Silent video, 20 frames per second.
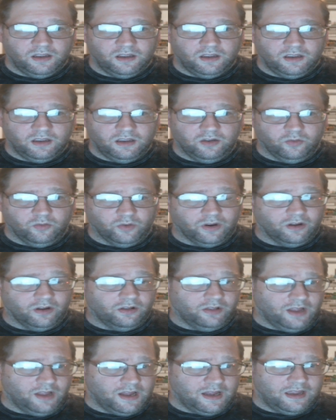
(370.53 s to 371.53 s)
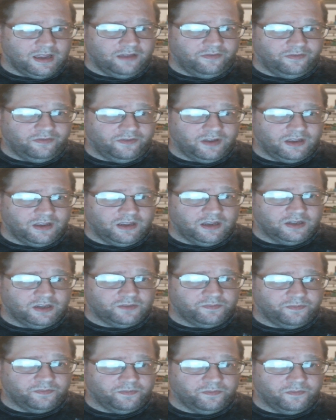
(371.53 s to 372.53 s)
in real life, is
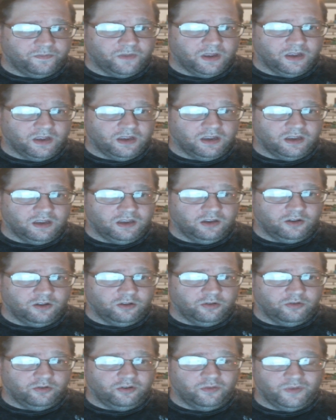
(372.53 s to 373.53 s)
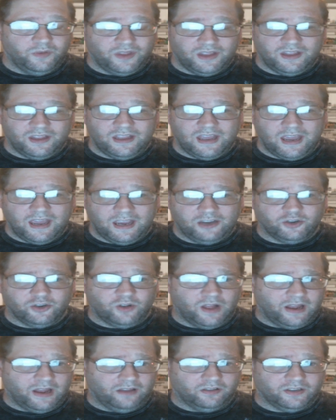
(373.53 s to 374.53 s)
included within the Angel
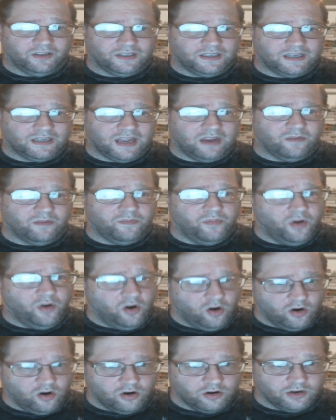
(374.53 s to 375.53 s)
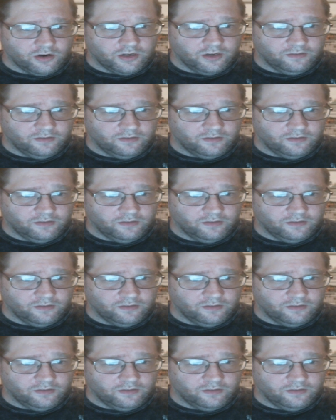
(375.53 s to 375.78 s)
Island State Park